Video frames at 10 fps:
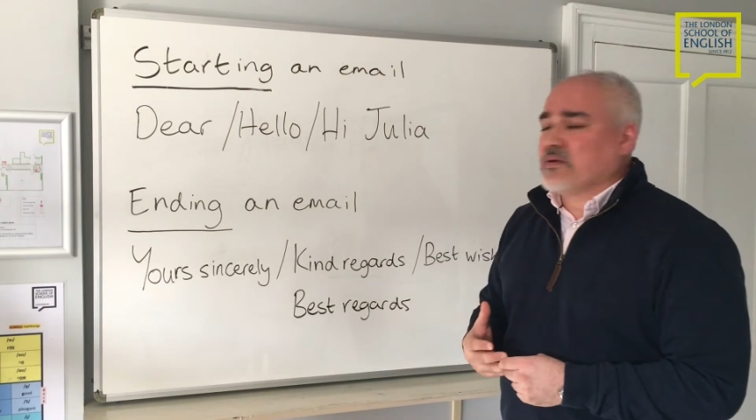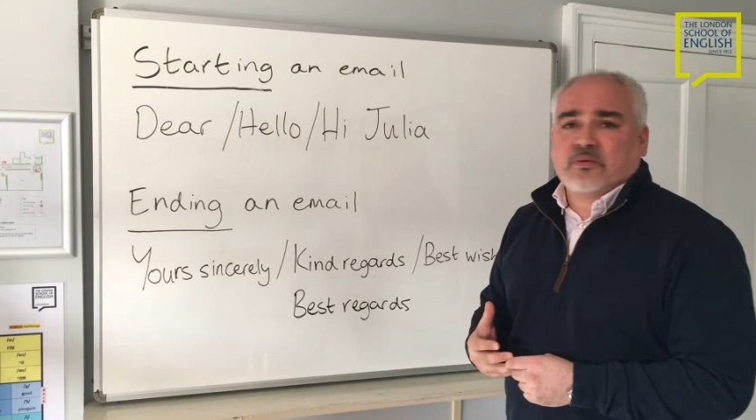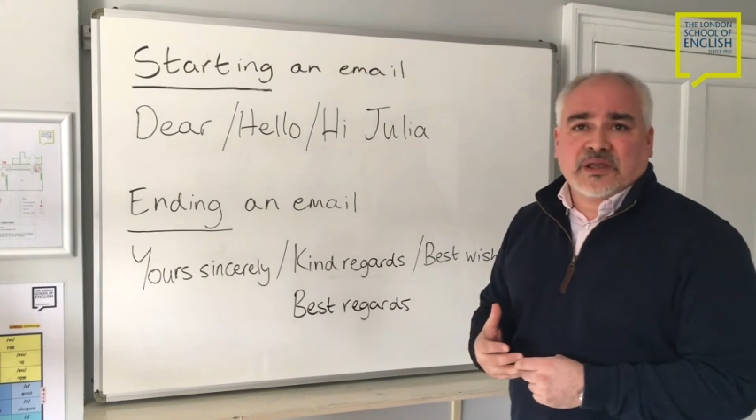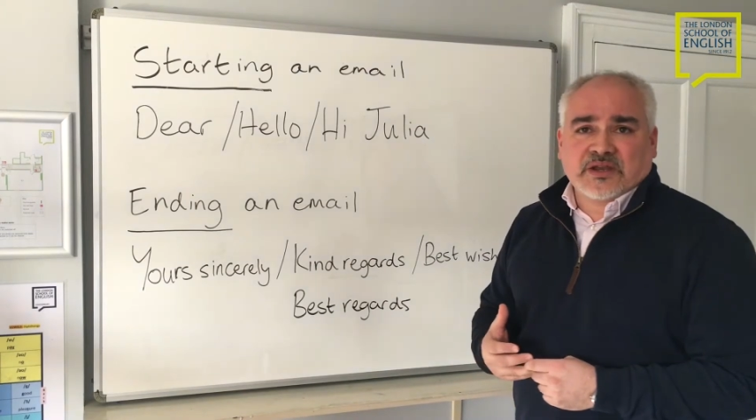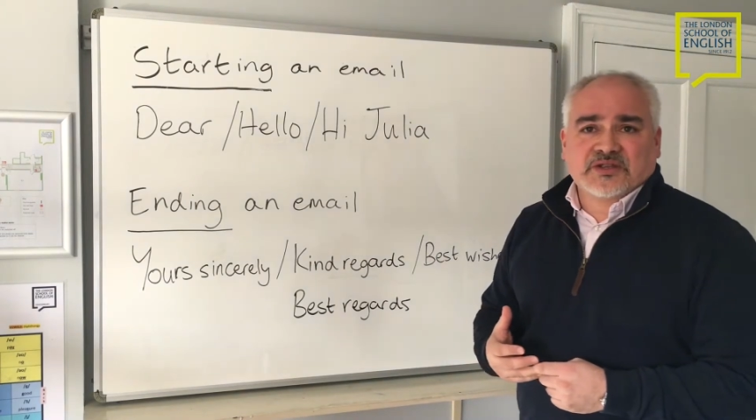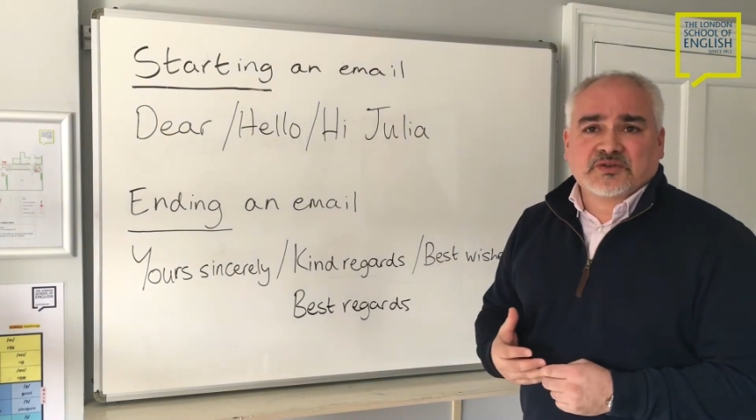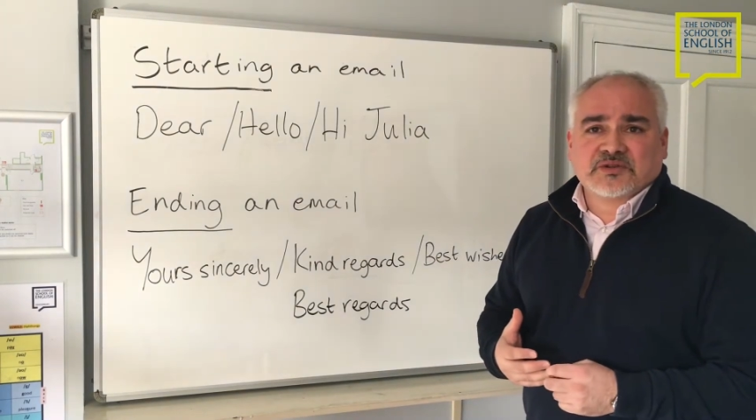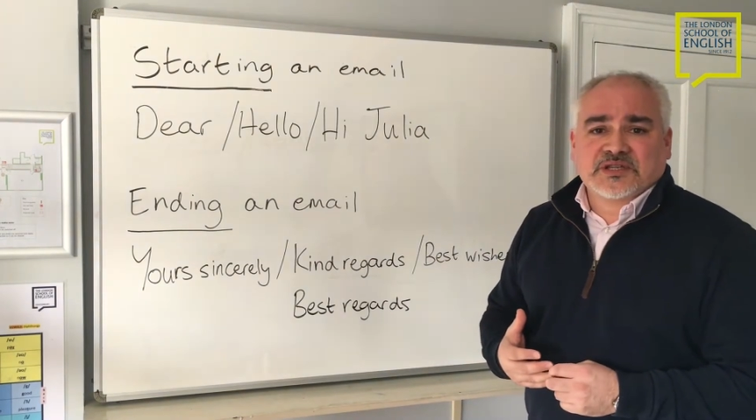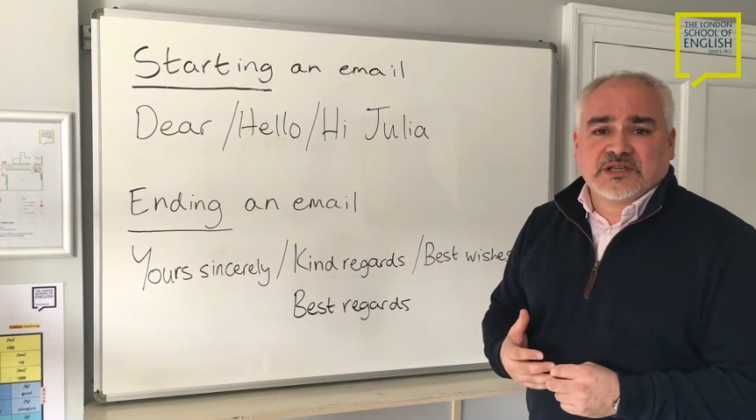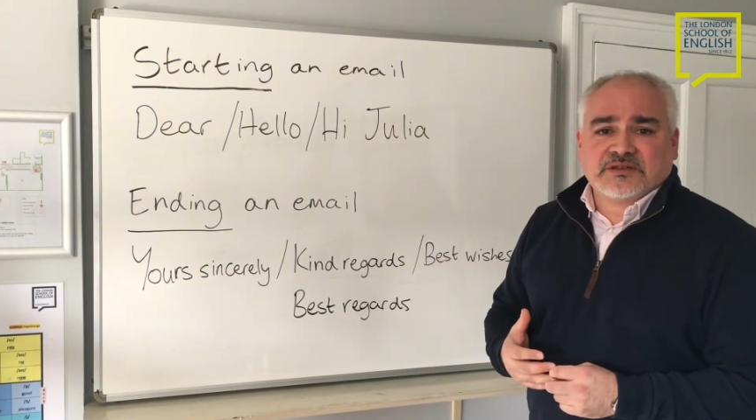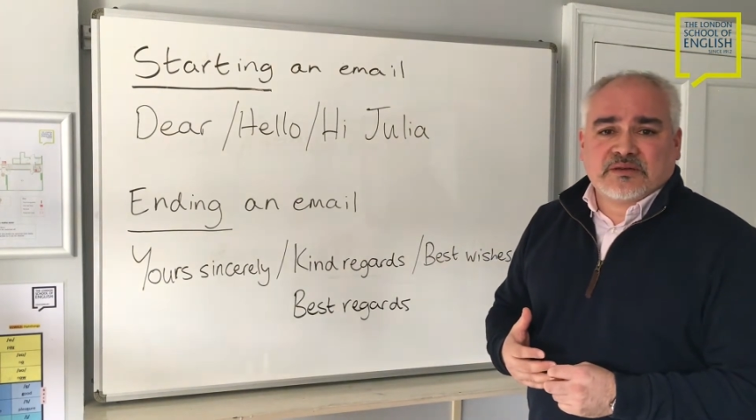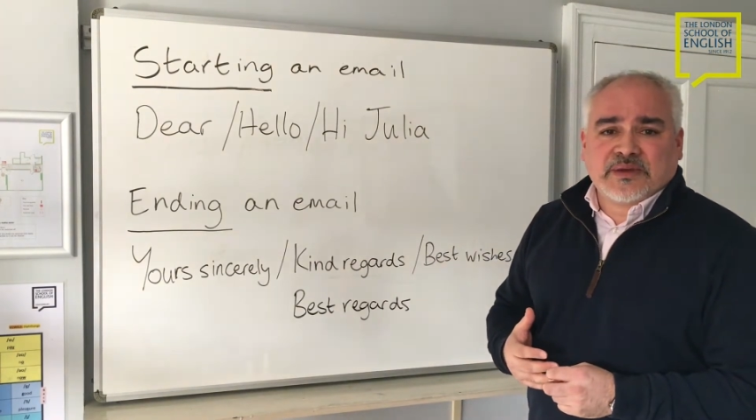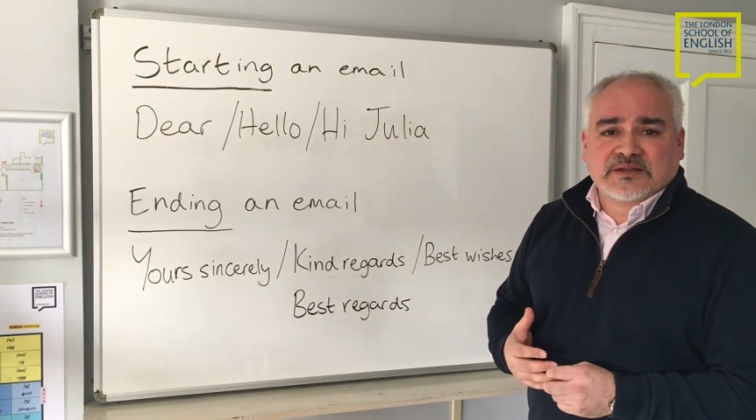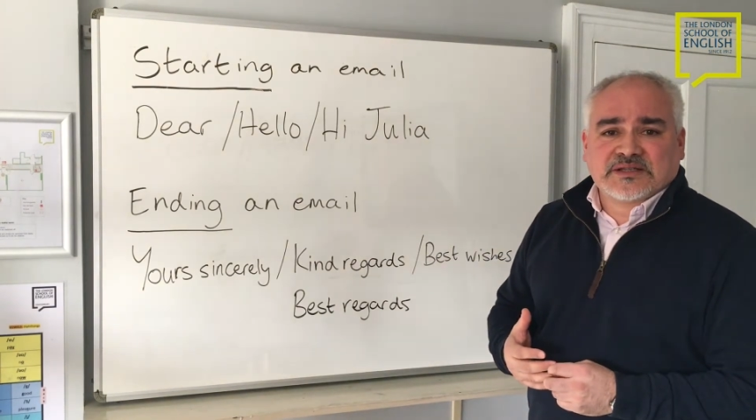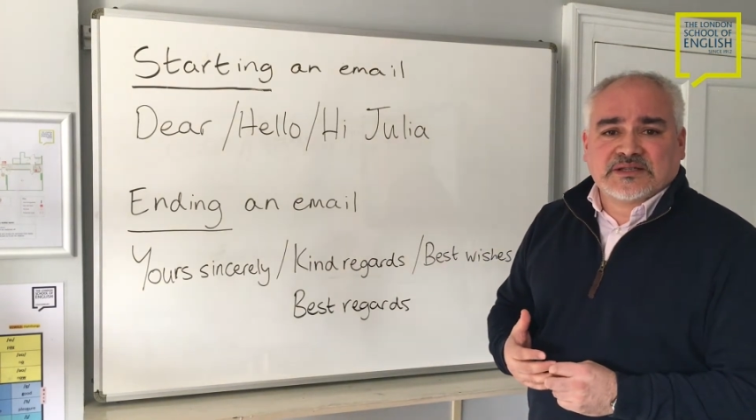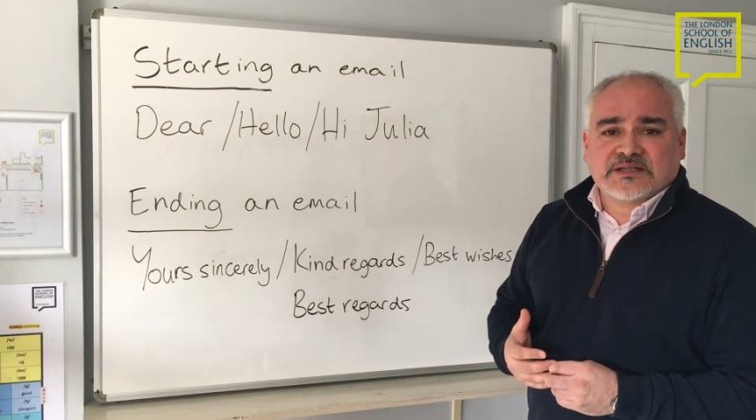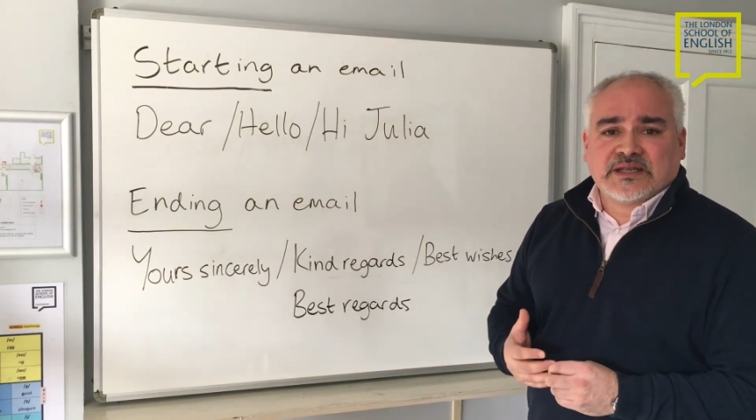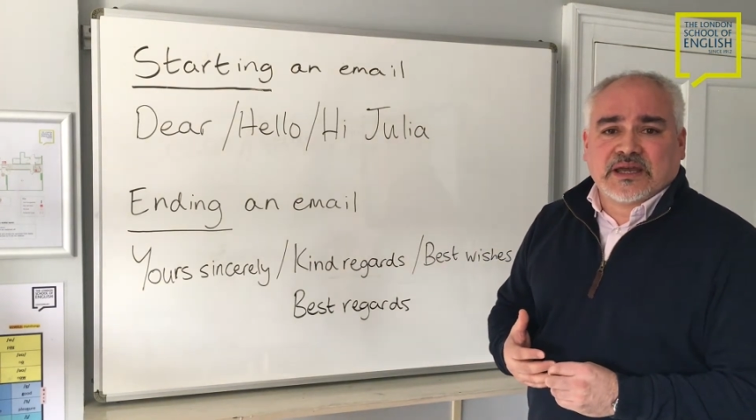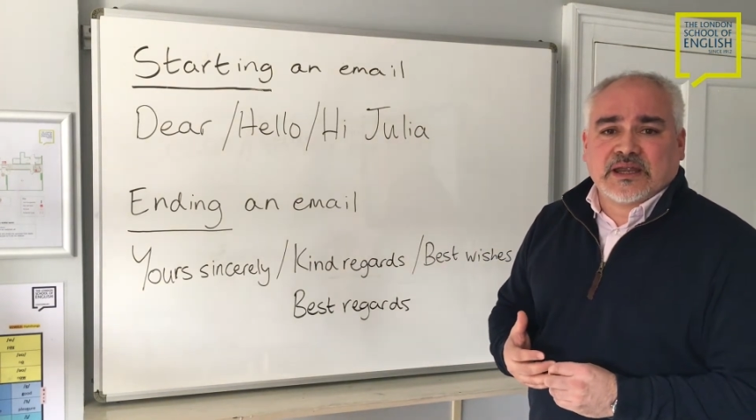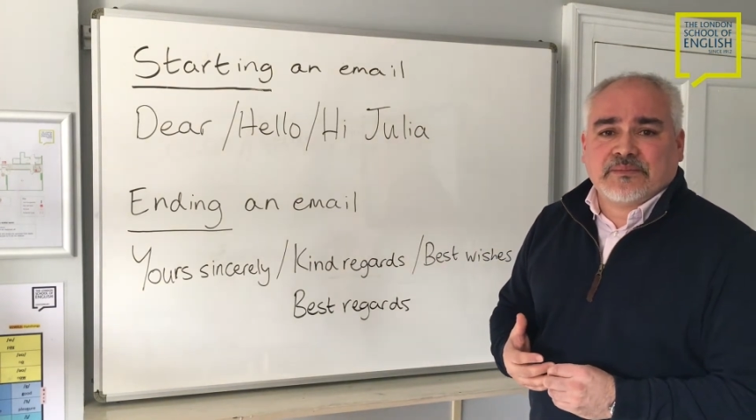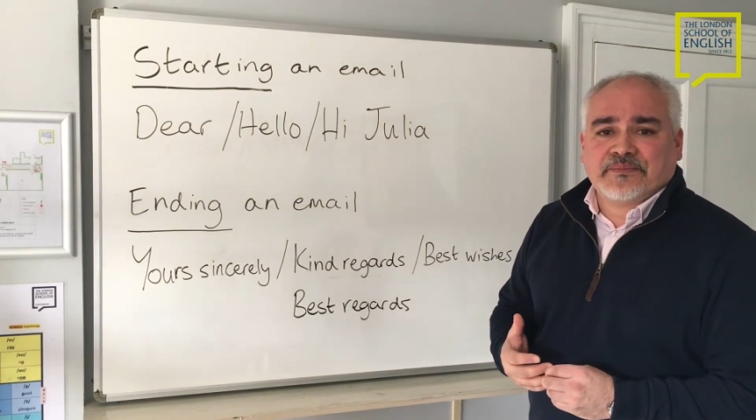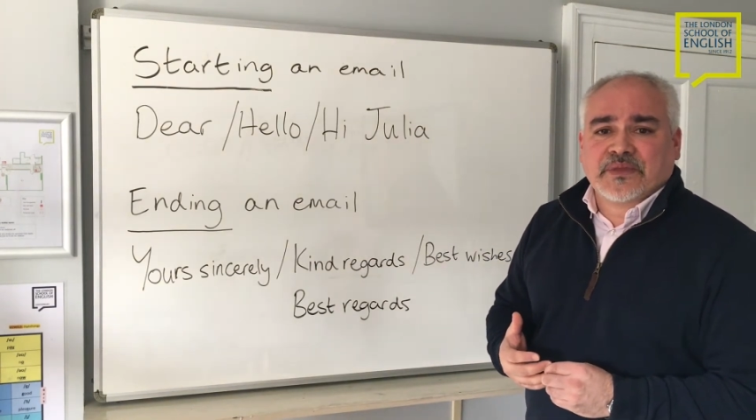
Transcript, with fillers: we're going to talk to you about it today.